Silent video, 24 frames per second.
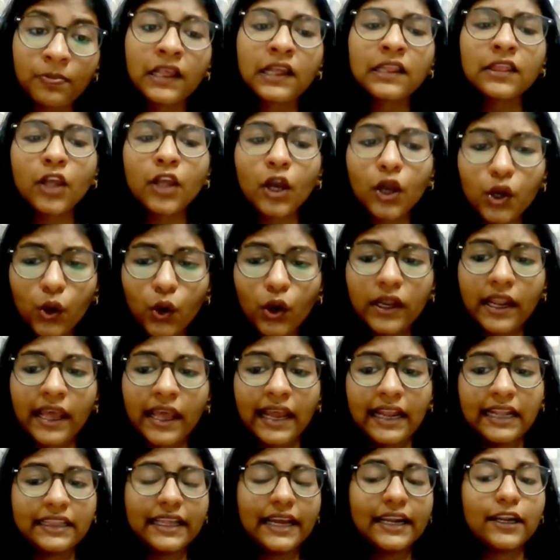The court
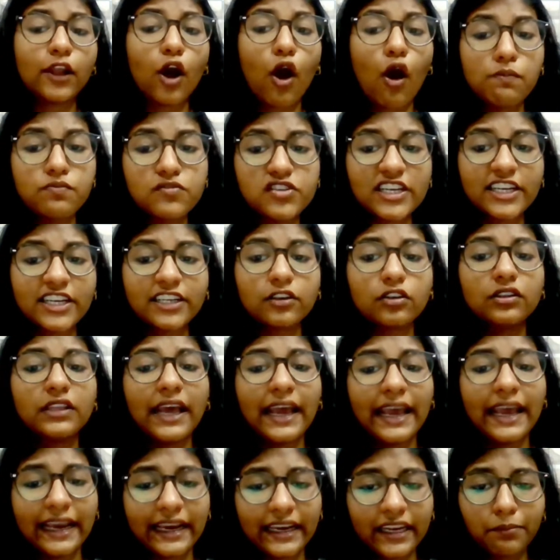held that object to the
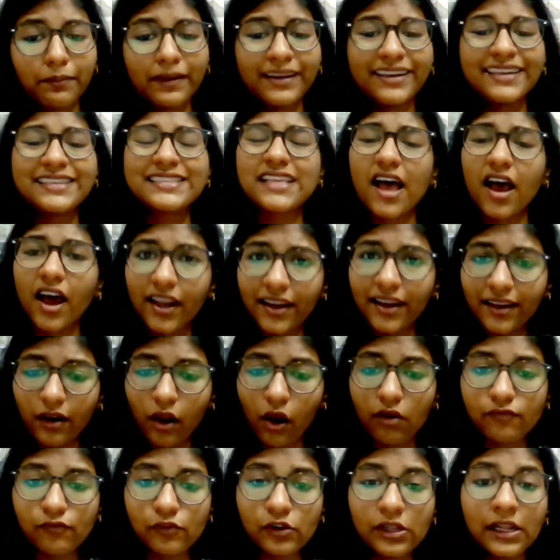agreement is
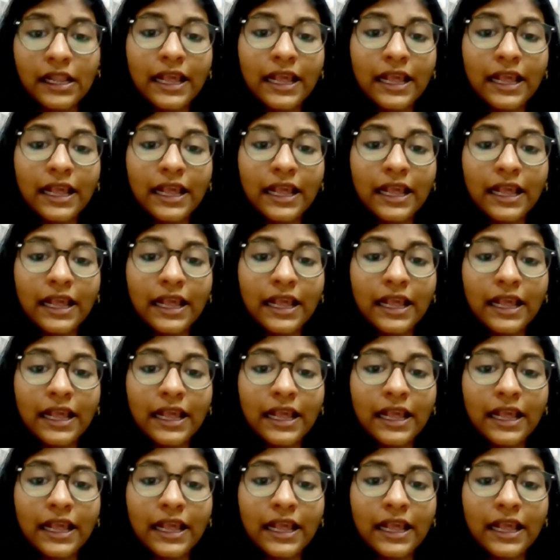unlawful